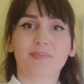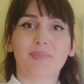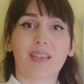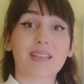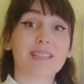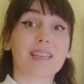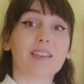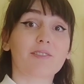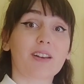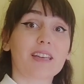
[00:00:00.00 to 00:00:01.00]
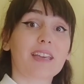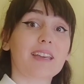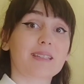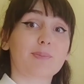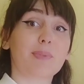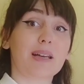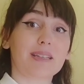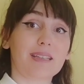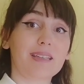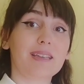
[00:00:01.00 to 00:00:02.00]
Yes, if I had
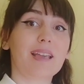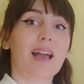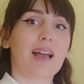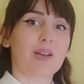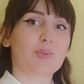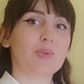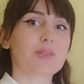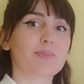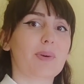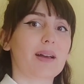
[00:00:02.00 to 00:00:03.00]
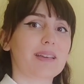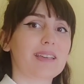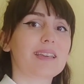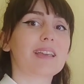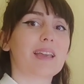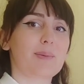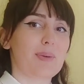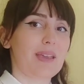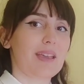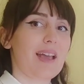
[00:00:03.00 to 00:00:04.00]
money, I would buy a
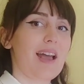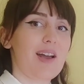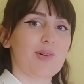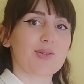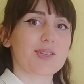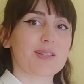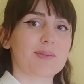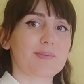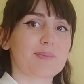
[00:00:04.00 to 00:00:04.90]
big house.